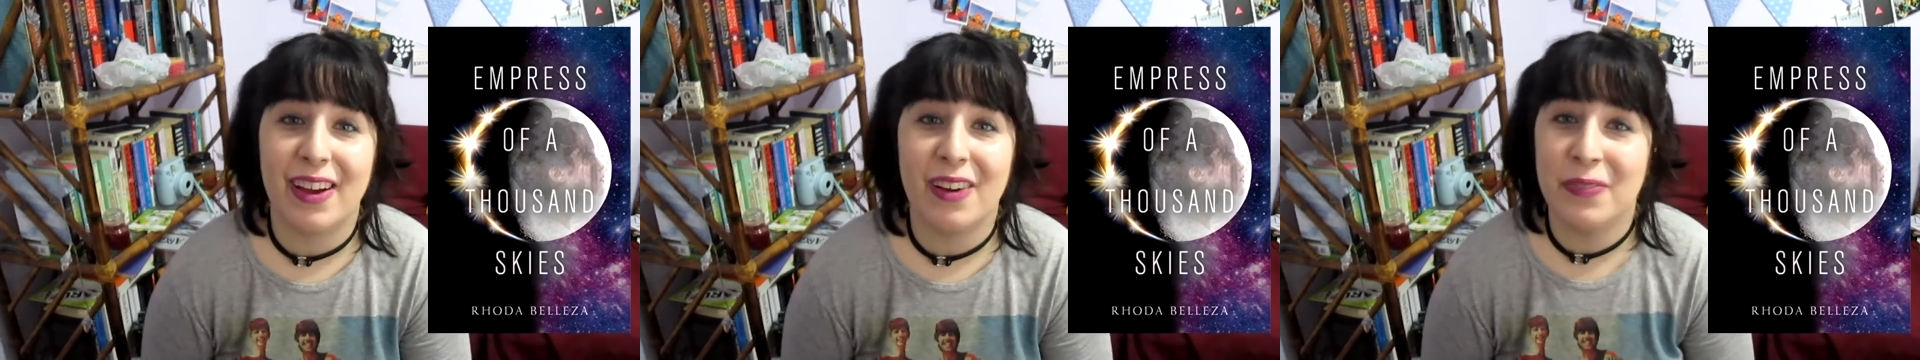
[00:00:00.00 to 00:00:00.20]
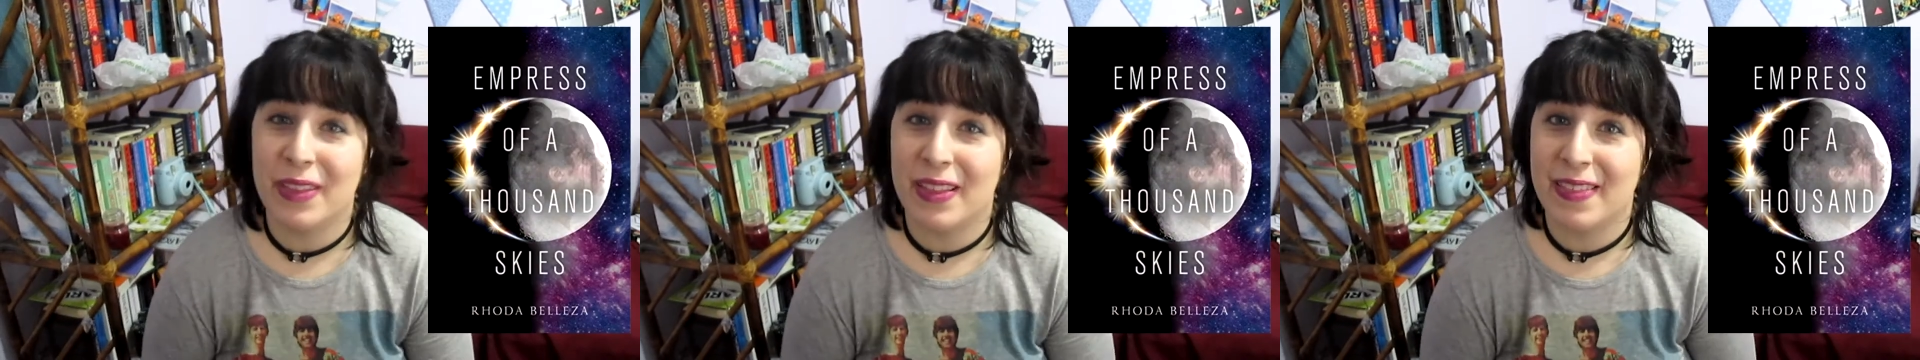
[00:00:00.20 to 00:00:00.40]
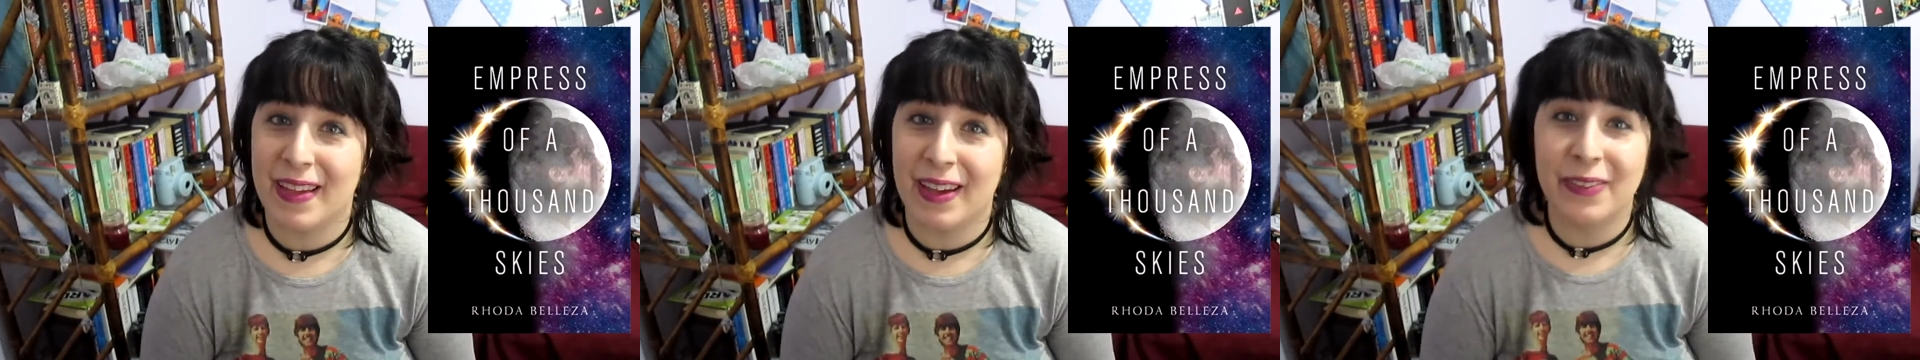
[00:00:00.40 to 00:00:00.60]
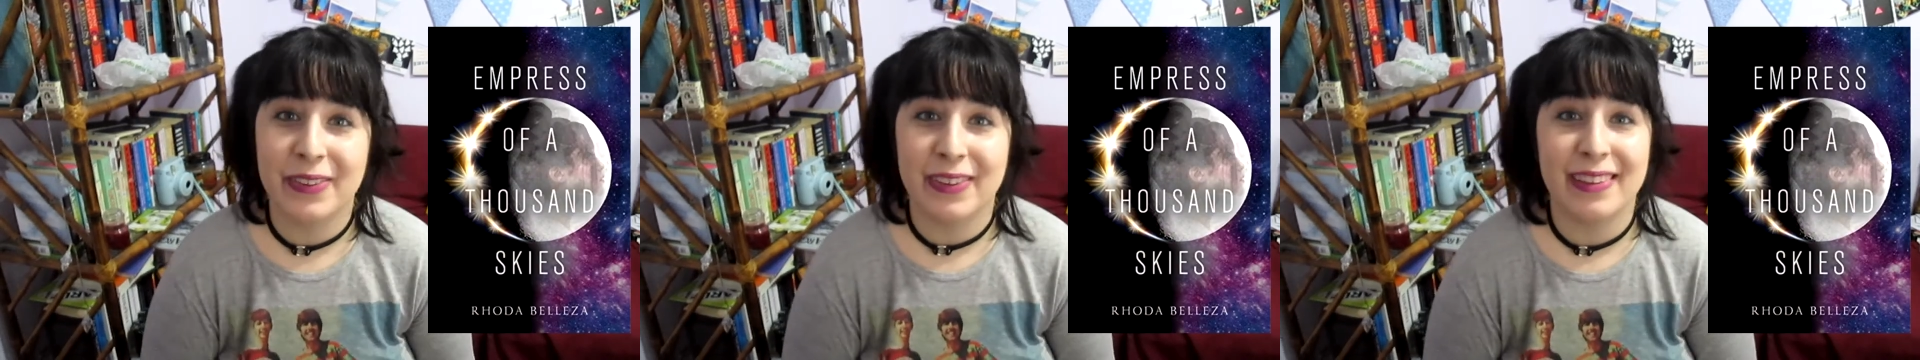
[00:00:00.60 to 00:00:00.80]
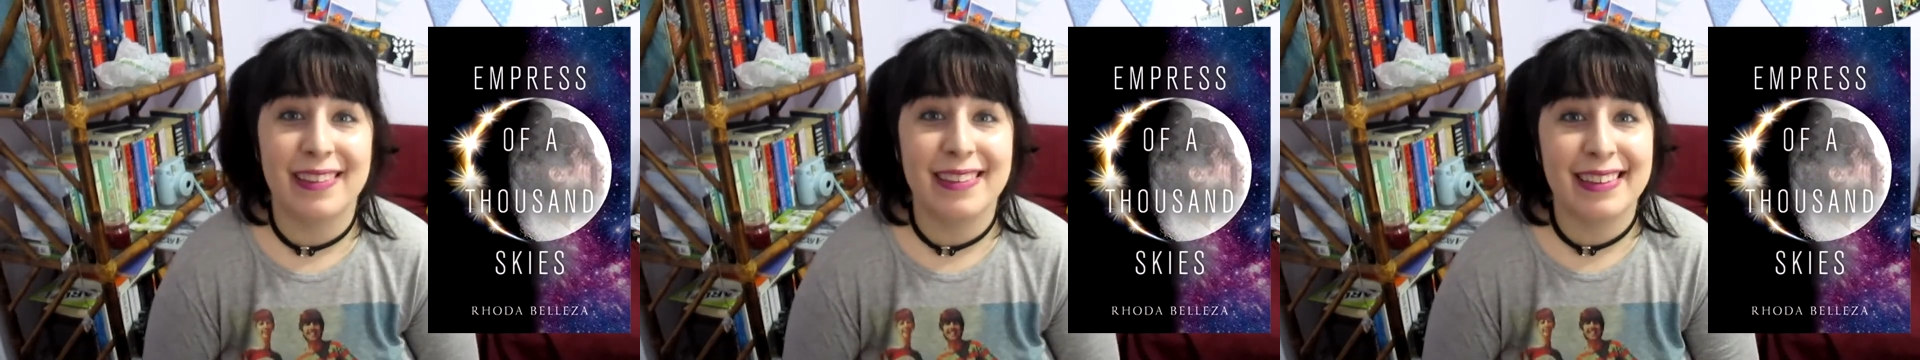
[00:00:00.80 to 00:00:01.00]
of the
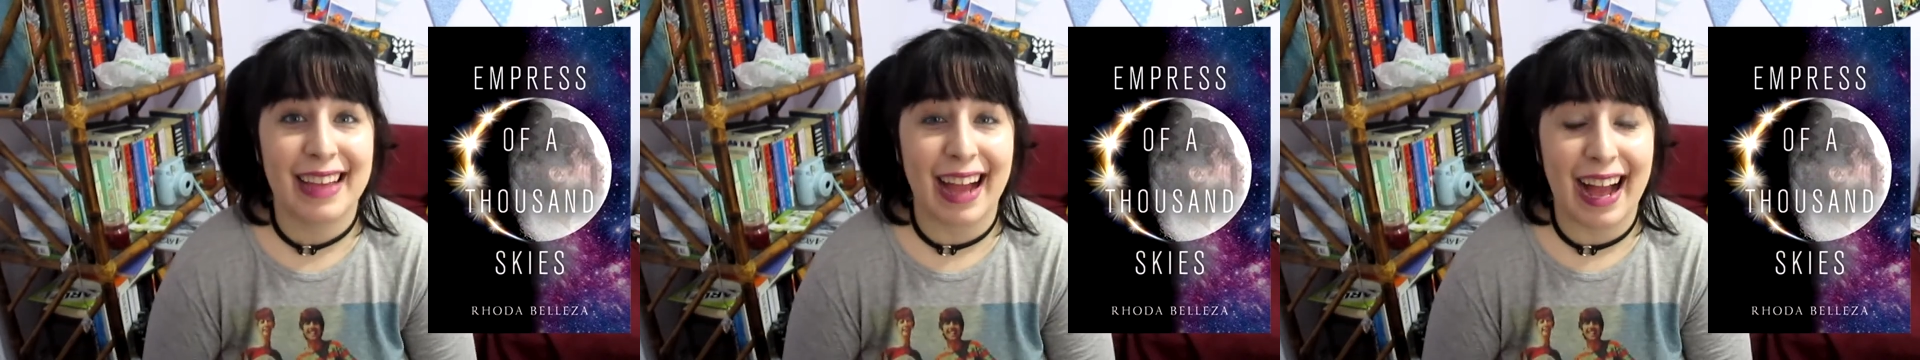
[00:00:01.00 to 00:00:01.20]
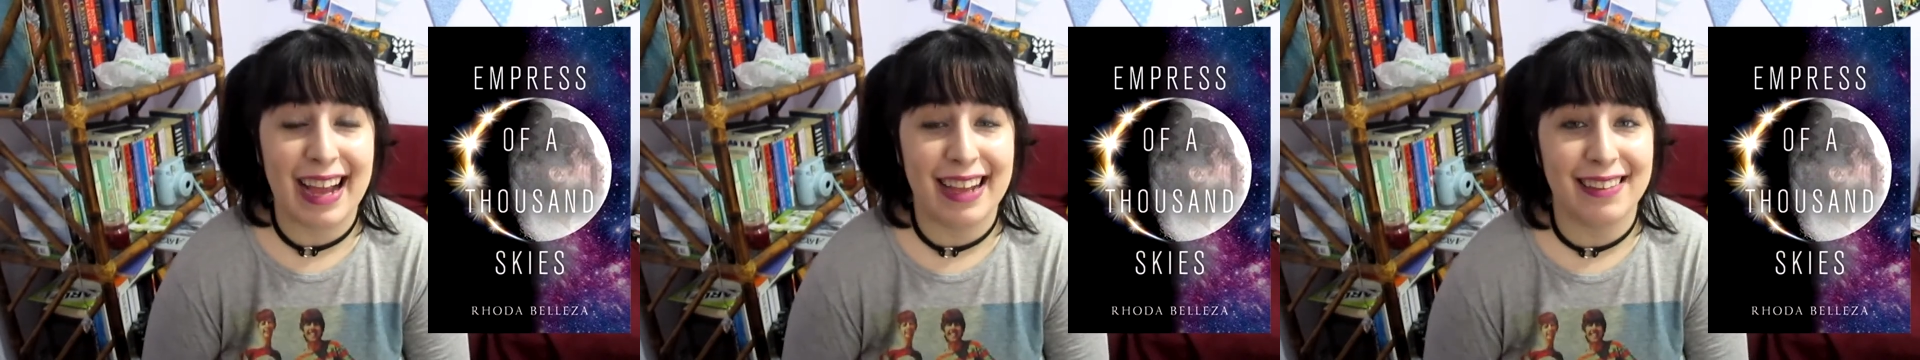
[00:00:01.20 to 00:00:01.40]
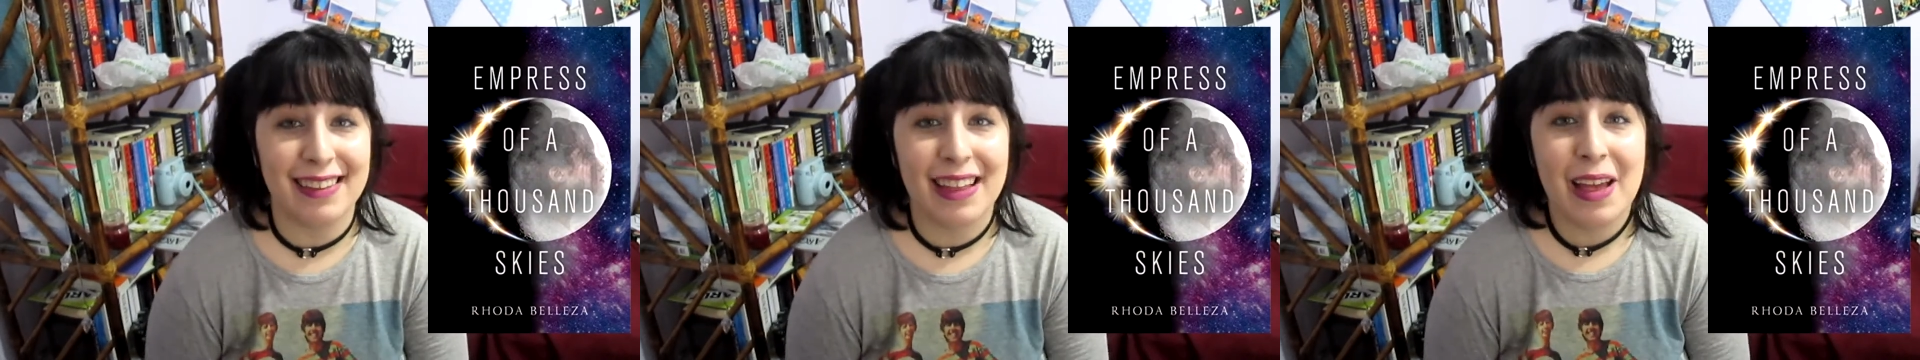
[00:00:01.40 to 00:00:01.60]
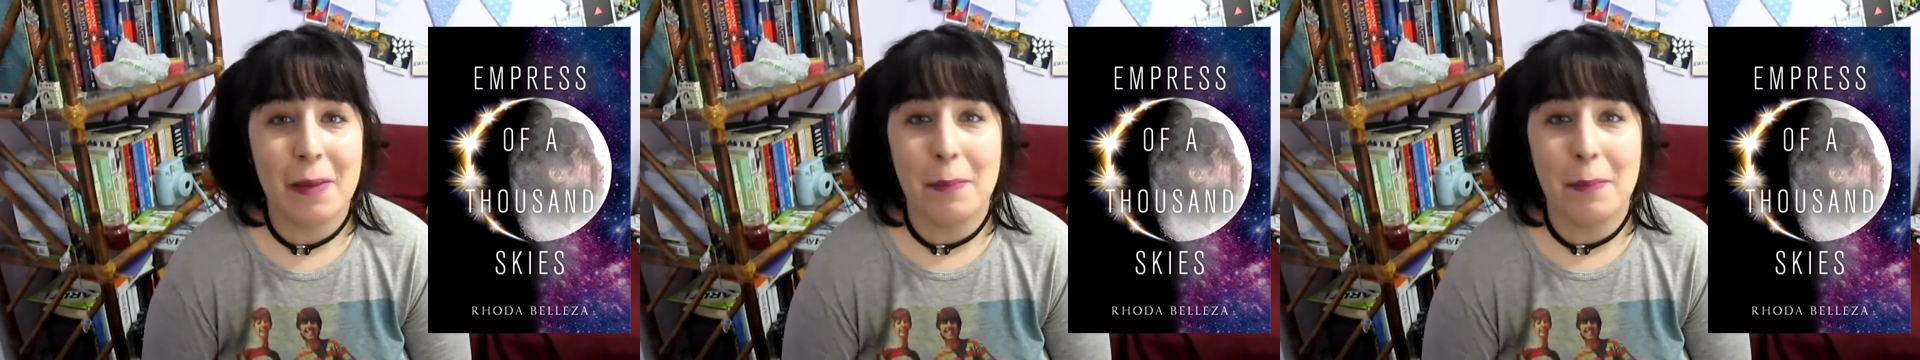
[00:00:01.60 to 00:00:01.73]
Thousand Skies